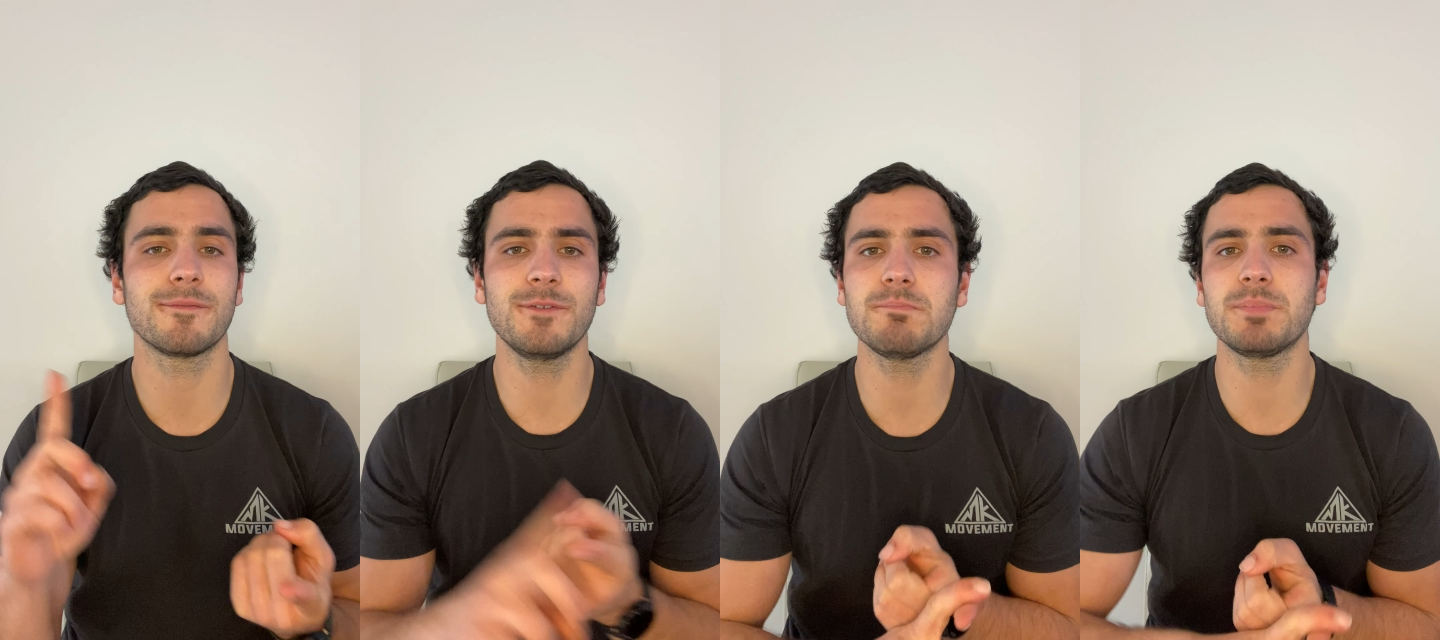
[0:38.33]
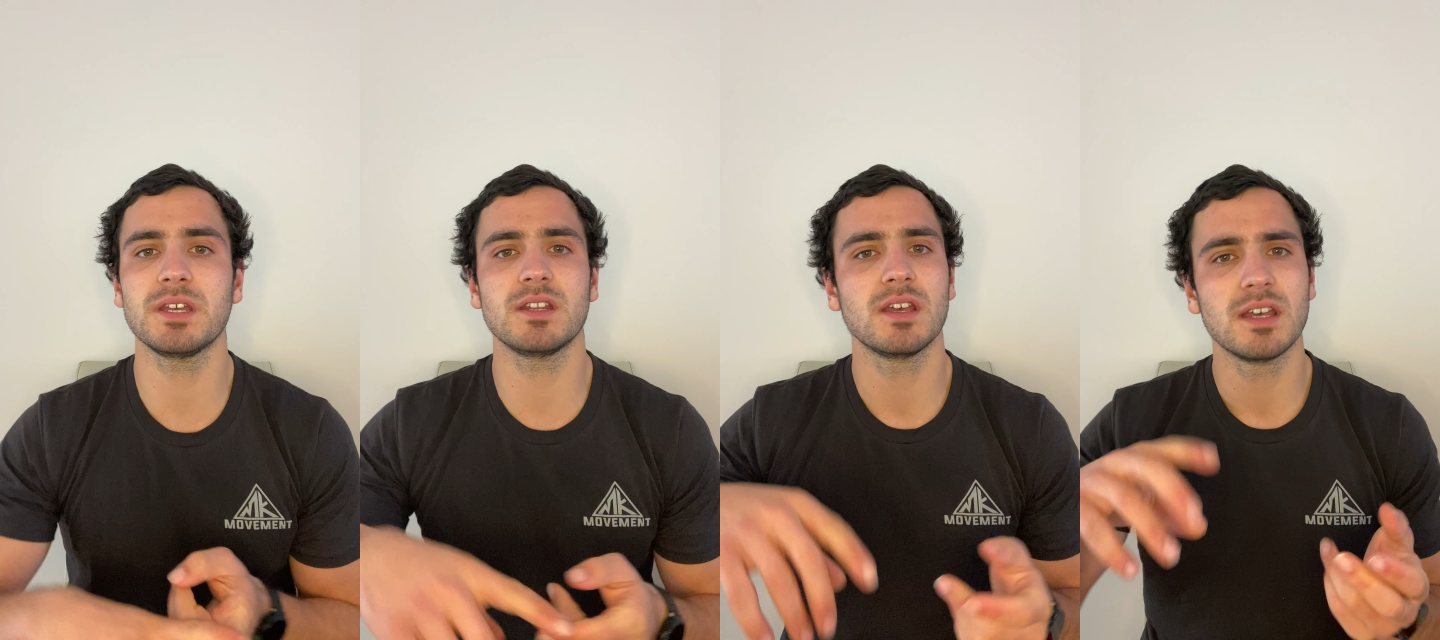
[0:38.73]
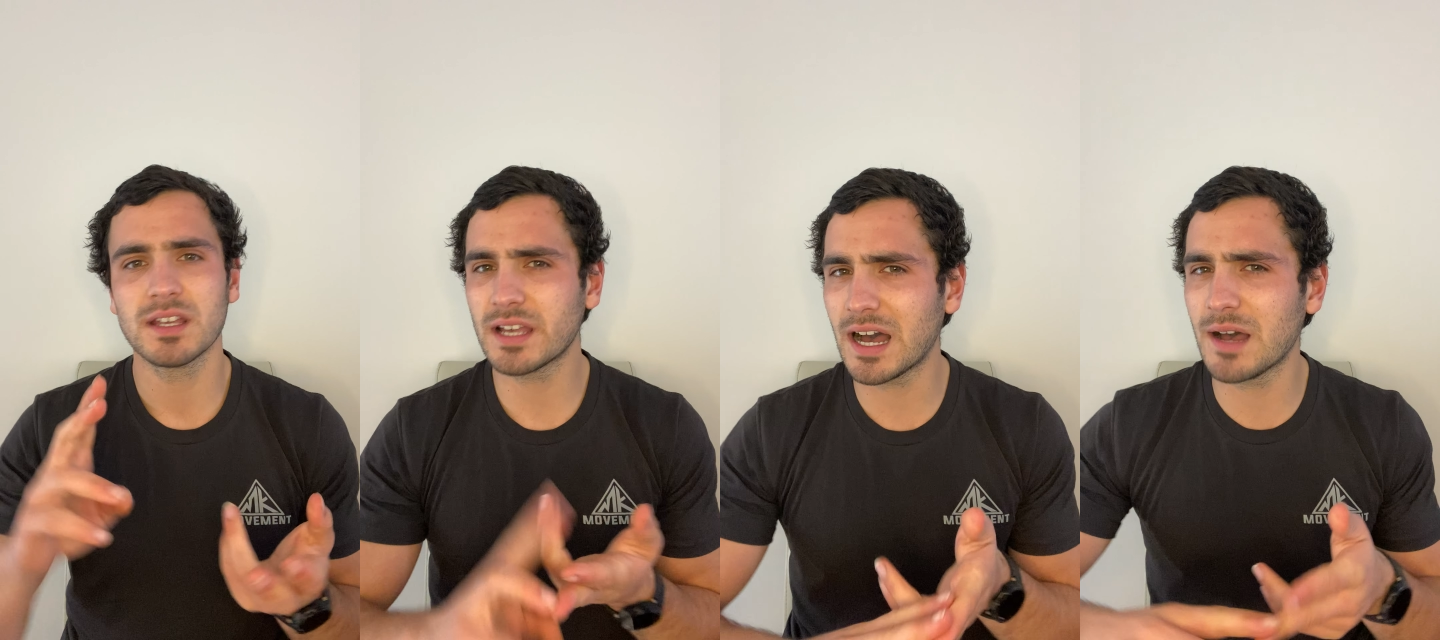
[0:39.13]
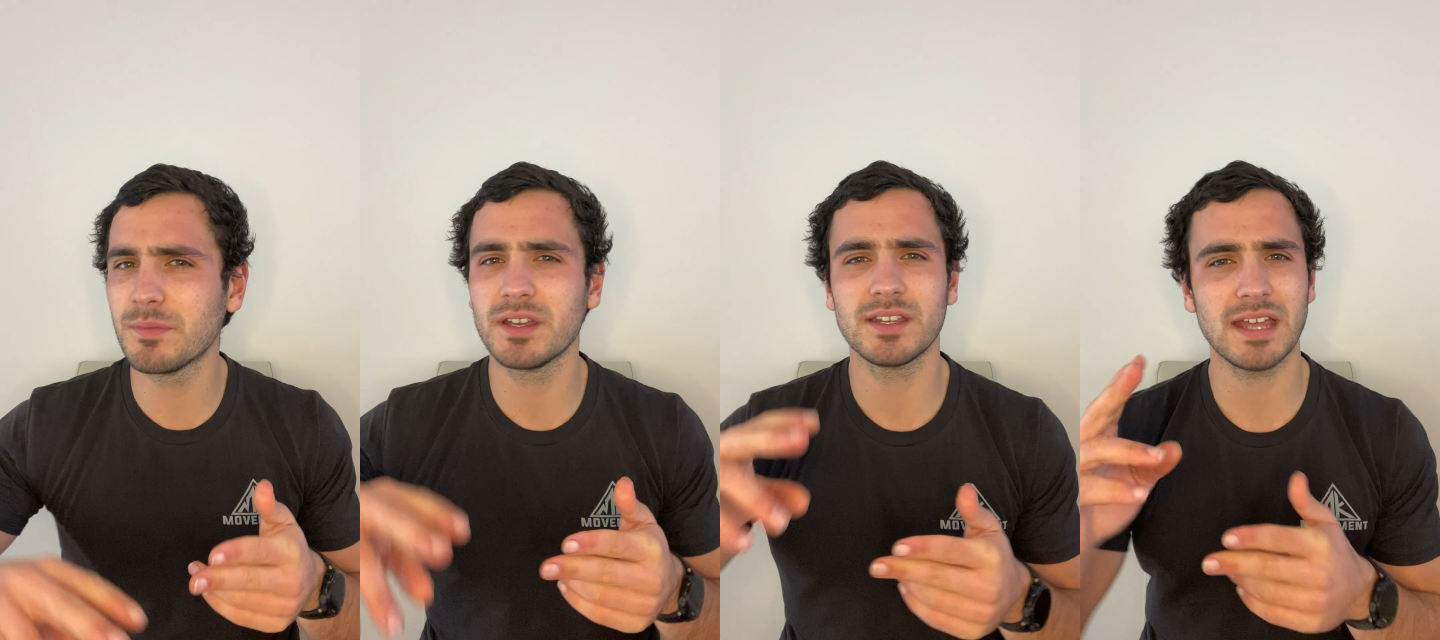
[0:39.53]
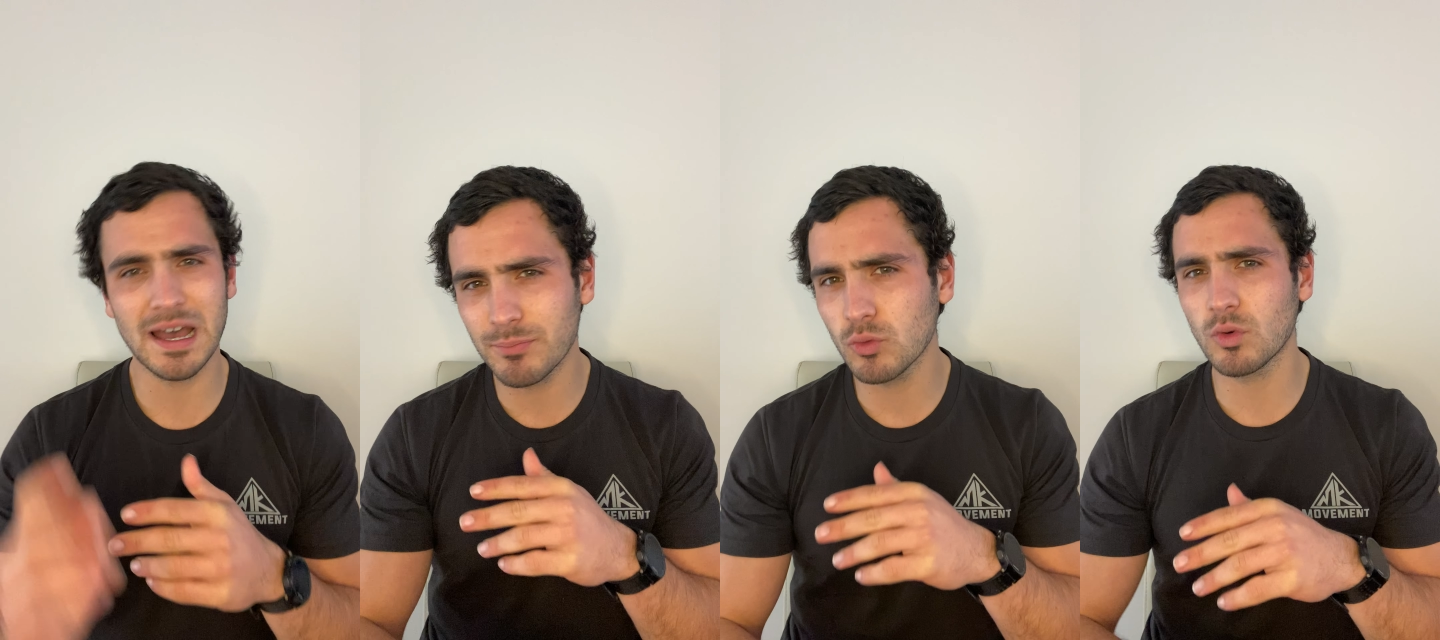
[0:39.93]
Fitbit, Garmin,
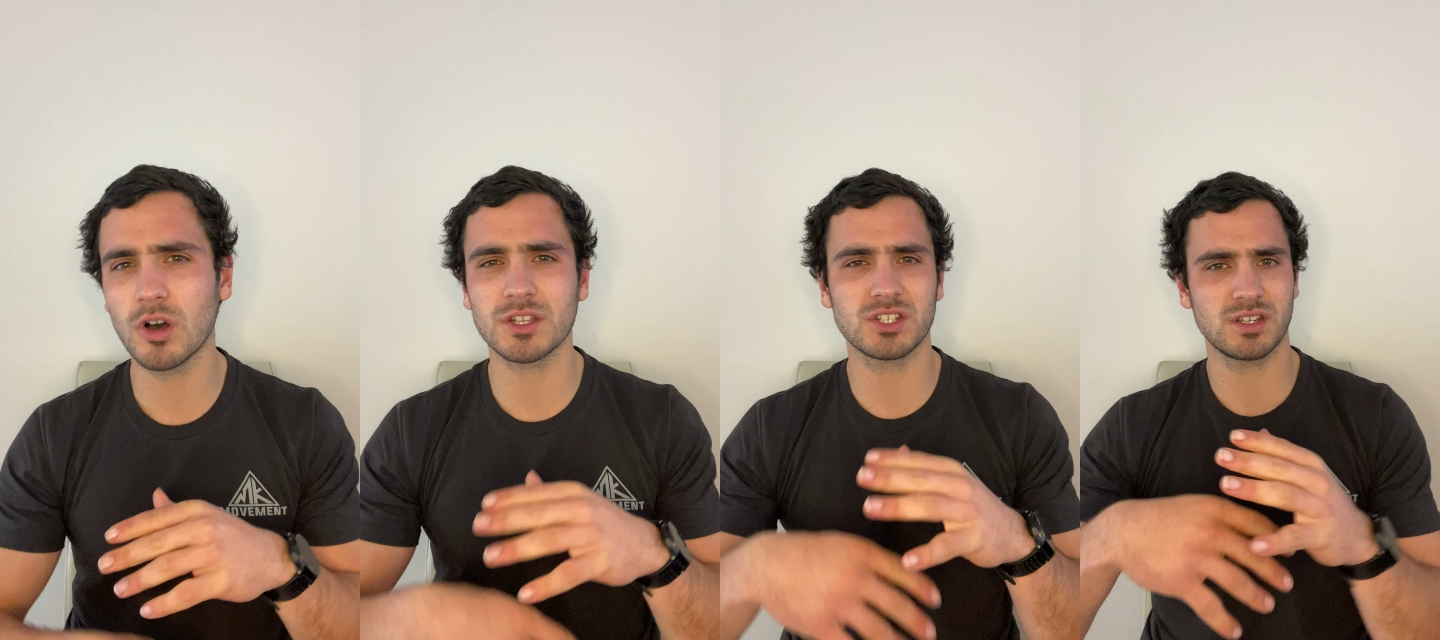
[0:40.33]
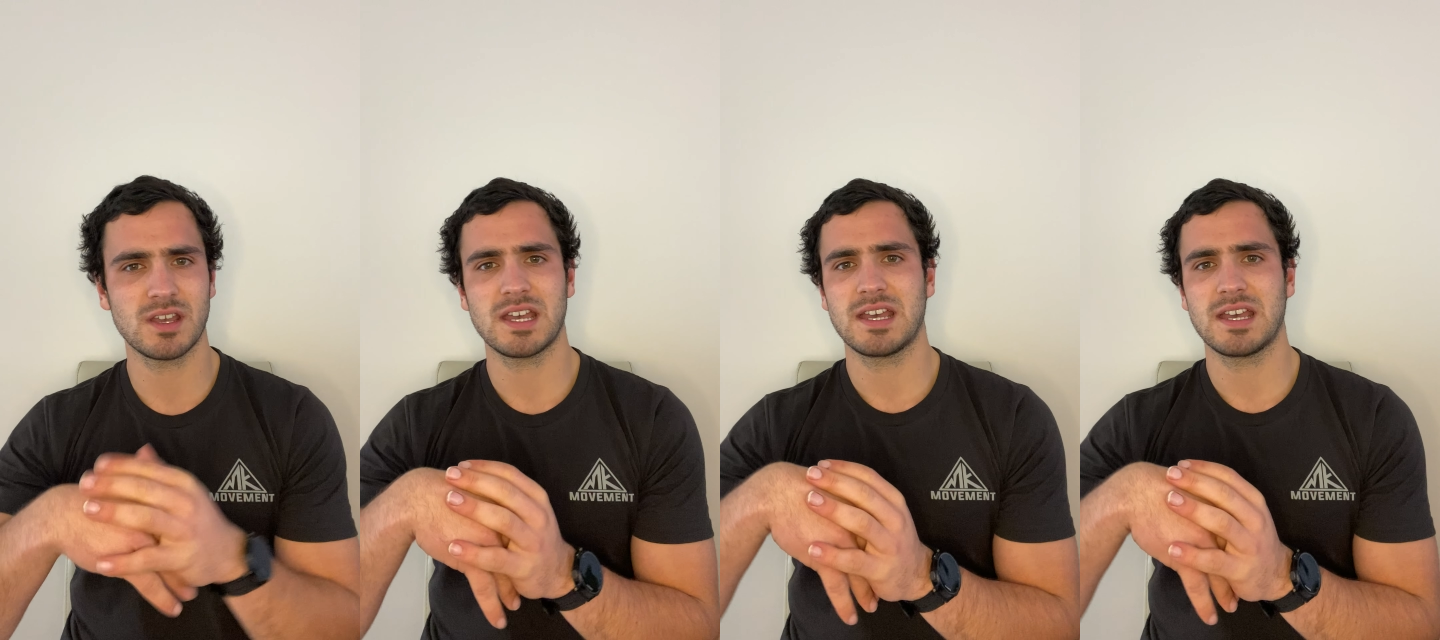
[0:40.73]
Apple Watch,